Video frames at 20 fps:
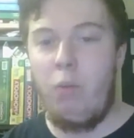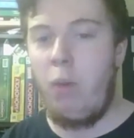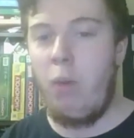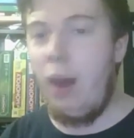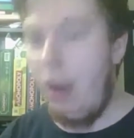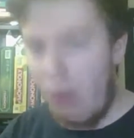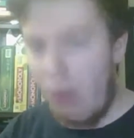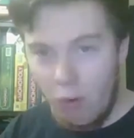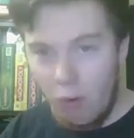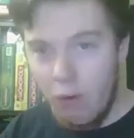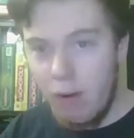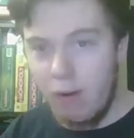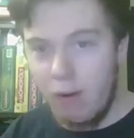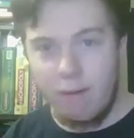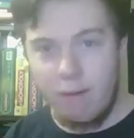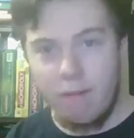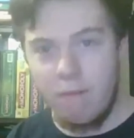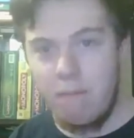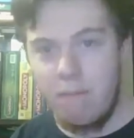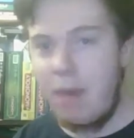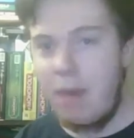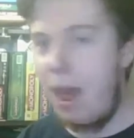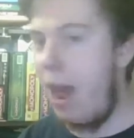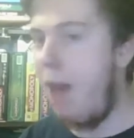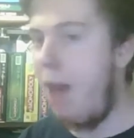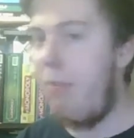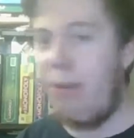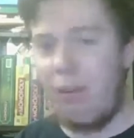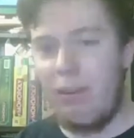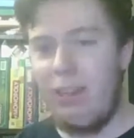Well,
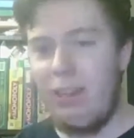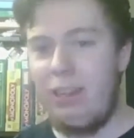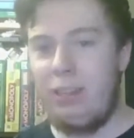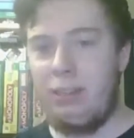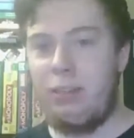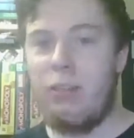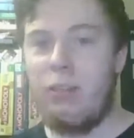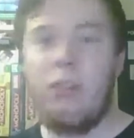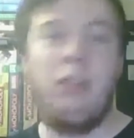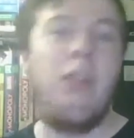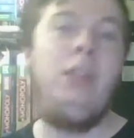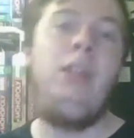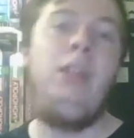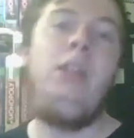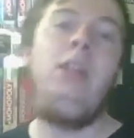how about this?